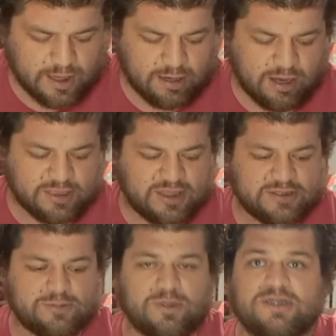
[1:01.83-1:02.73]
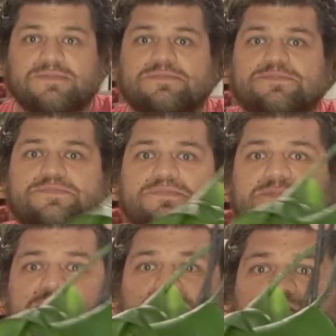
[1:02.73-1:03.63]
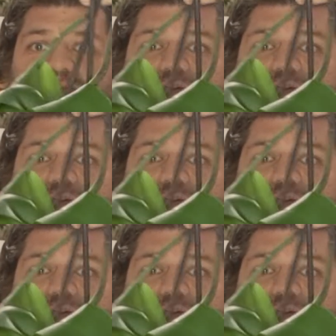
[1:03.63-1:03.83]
I got this one. This one's a